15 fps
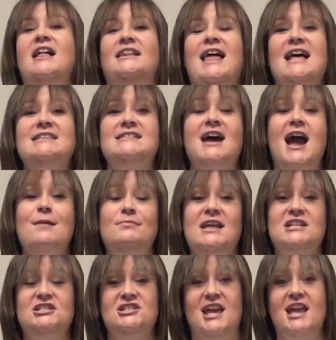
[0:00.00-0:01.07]
Last time,
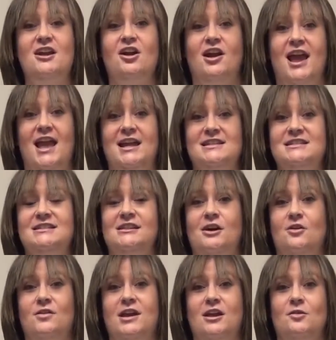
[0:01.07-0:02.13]
let's shake our hands
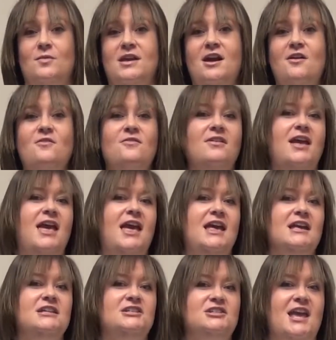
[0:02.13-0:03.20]
slow. Here we go.
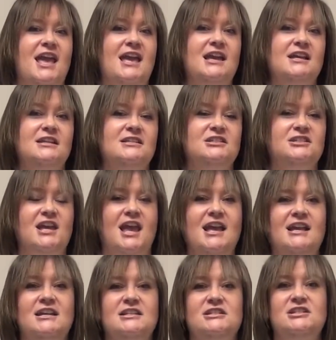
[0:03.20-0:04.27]
Shake,
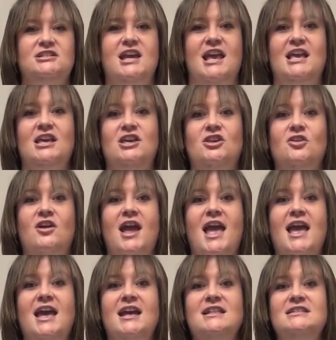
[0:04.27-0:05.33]
shake, shake your
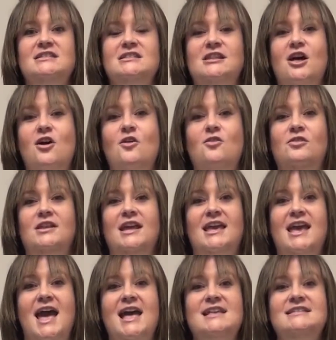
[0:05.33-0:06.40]
hands
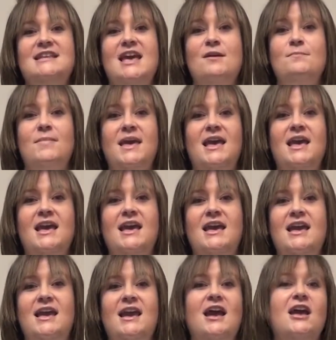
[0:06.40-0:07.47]
slowly as can
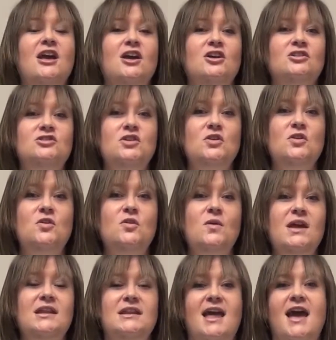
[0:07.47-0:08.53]
be. Do
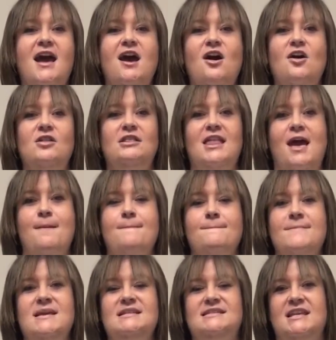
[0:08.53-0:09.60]
it now,
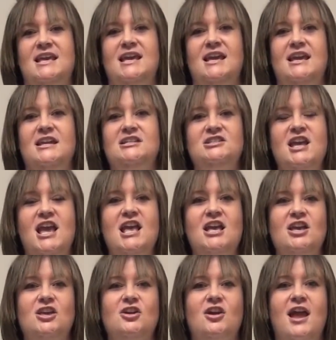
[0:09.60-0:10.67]
let me see.
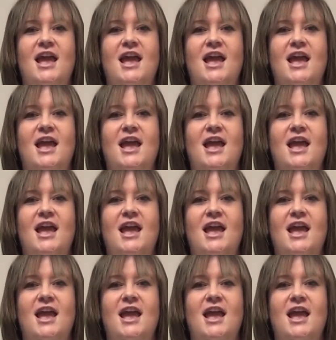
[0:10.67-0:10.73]
Shake your